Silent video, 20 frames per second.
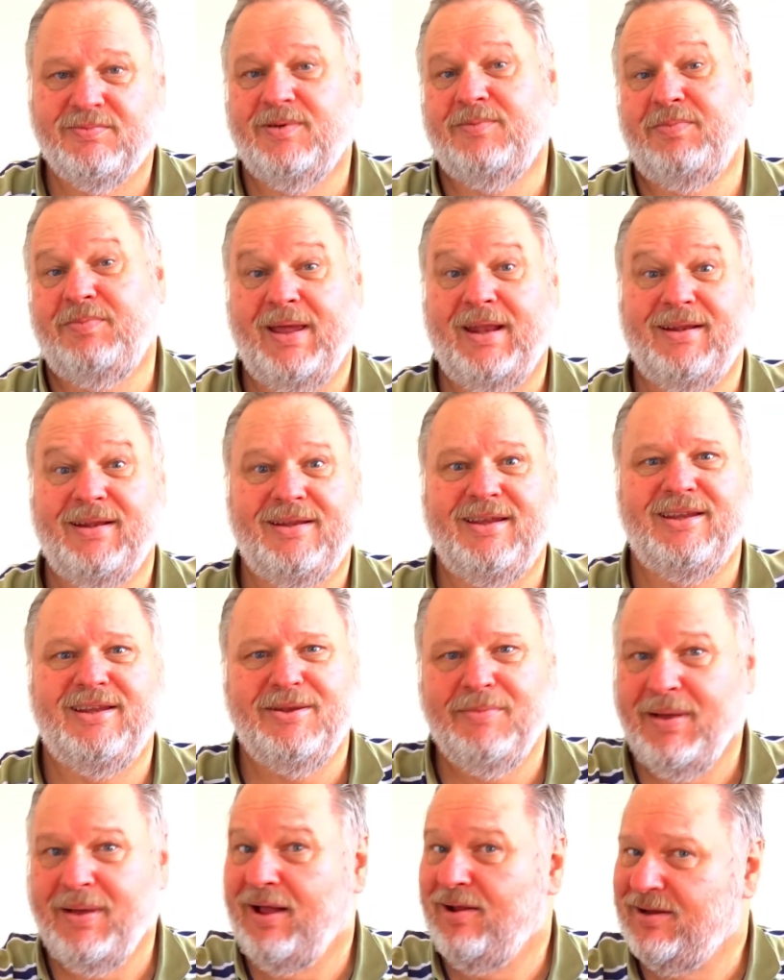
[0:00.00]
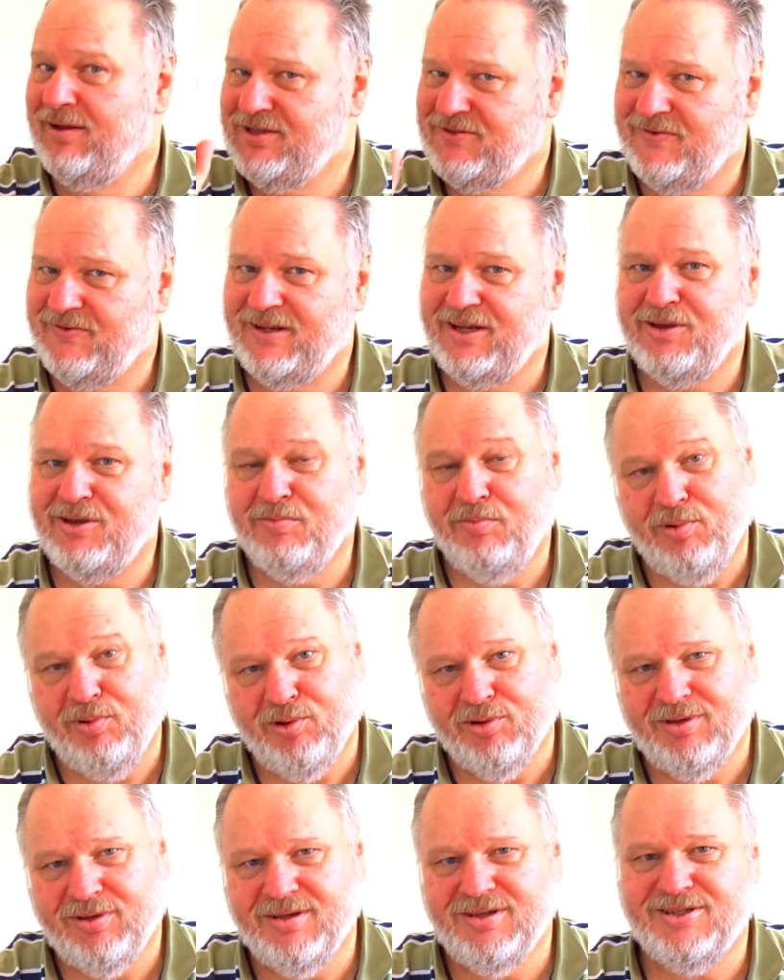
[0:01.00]
Apparently the bell is very
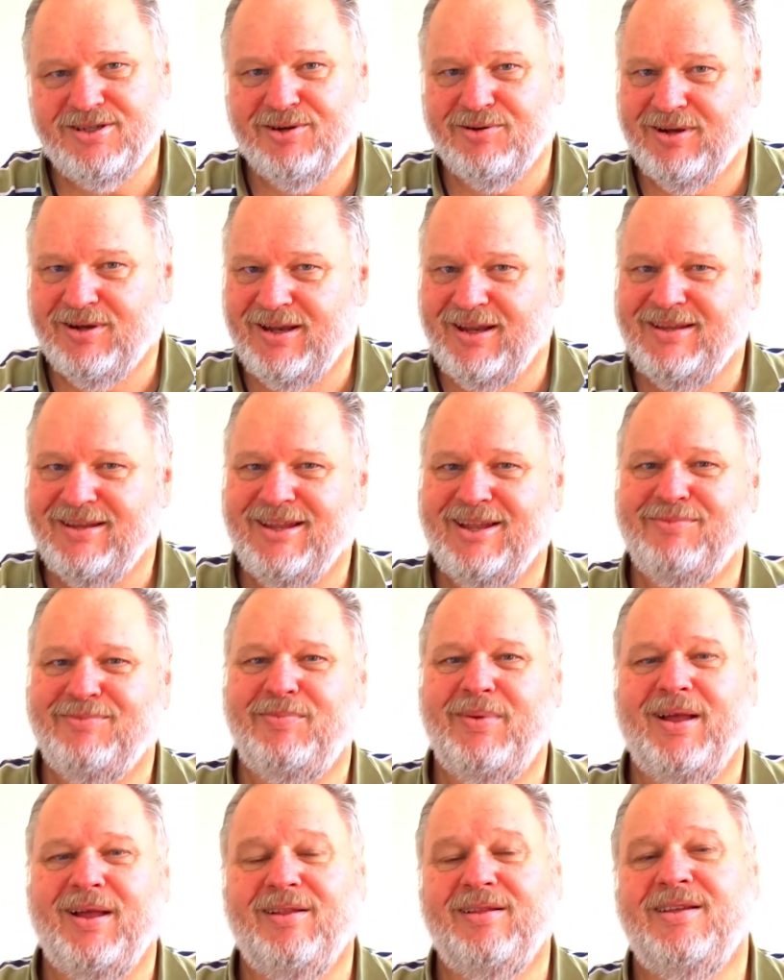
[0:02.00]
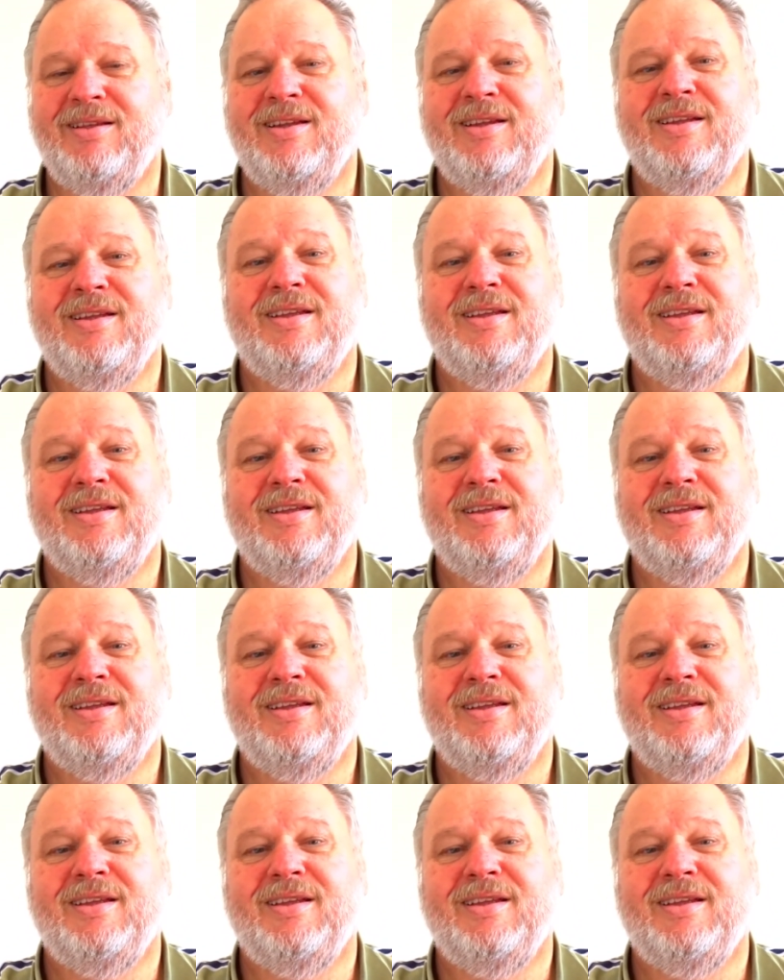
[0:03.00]
important, so click that bell